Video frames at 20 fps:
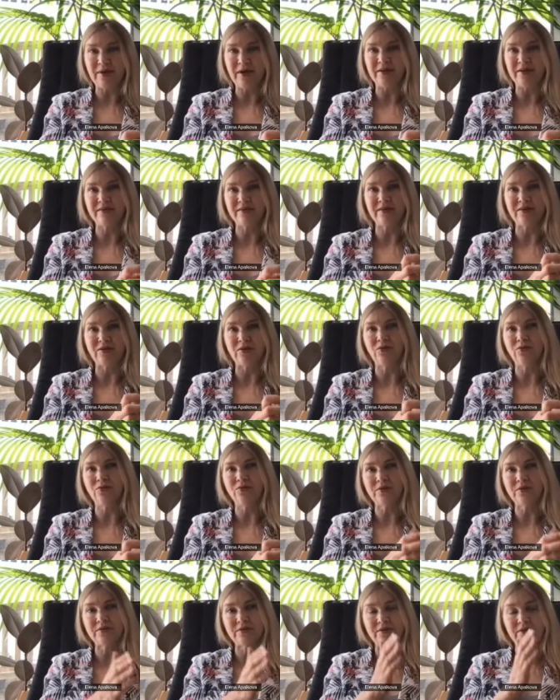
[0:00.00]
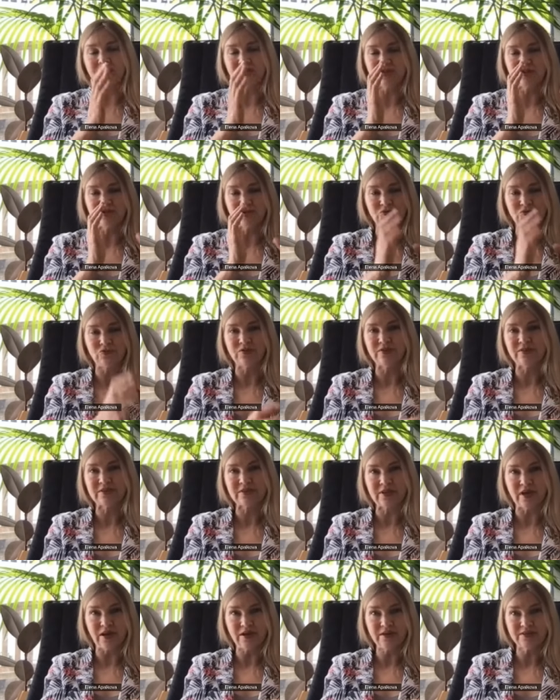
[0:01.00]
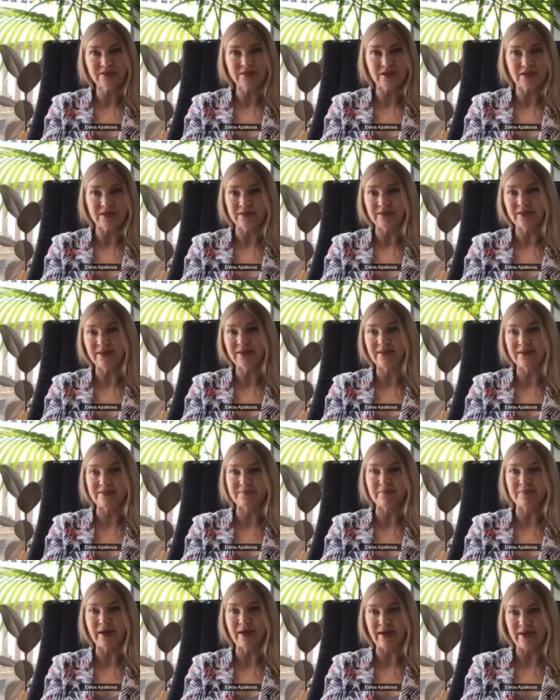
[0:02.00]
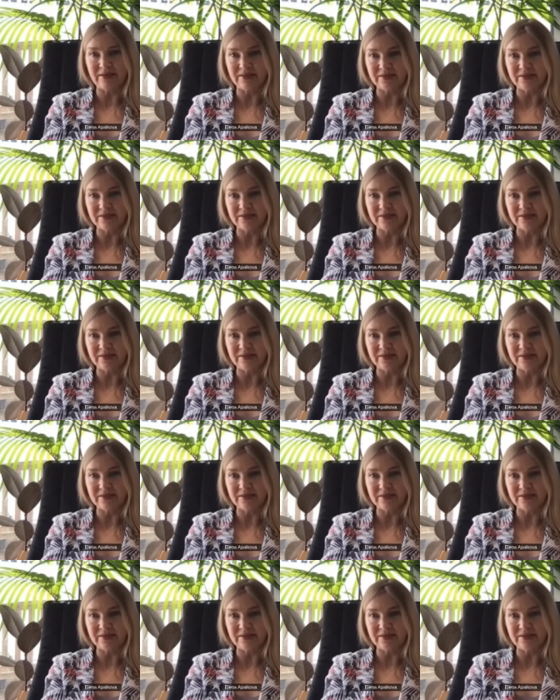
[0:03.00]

and they know that they just do this task and they get paid.